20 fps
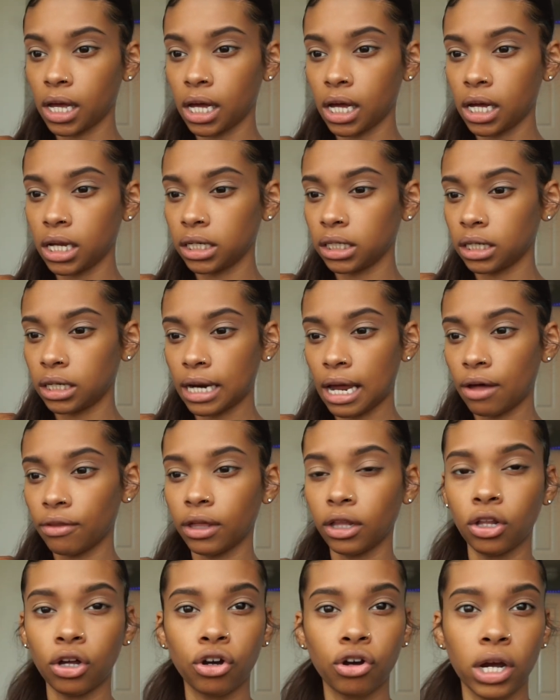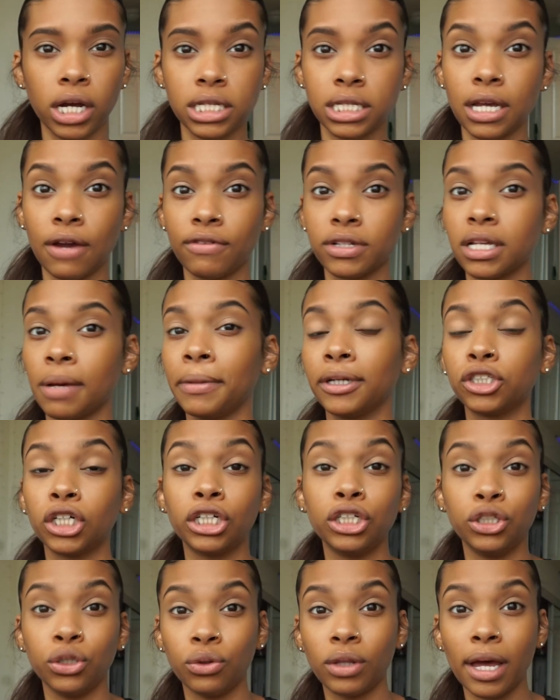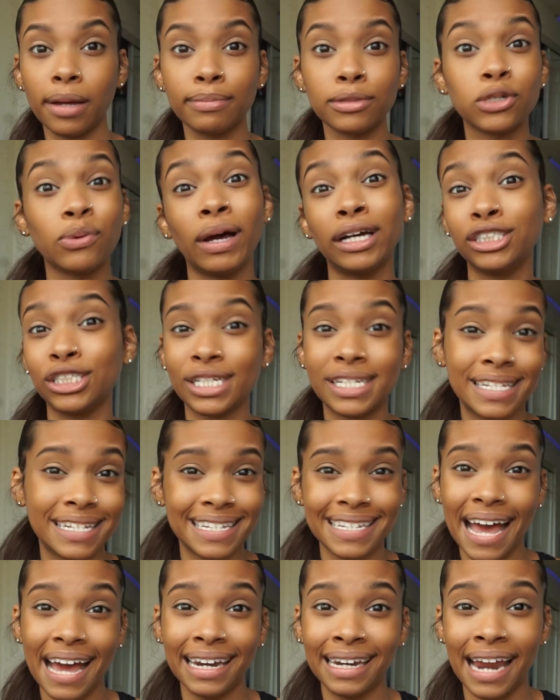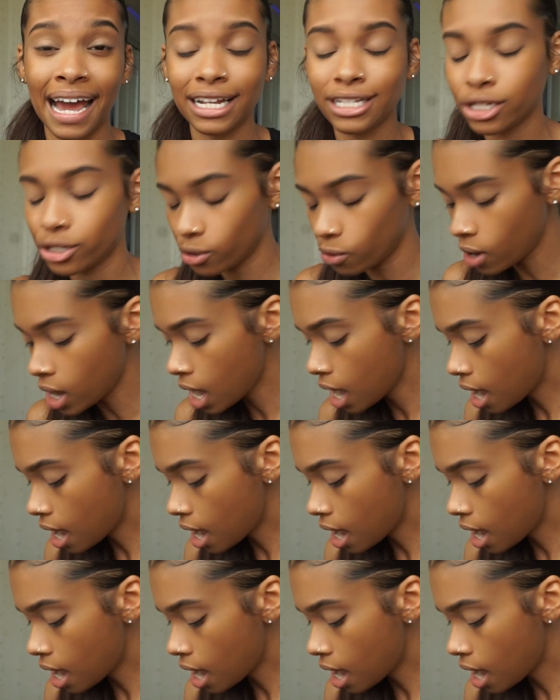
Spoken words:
and now they look crazy every time I try to do them, so I just decide not to.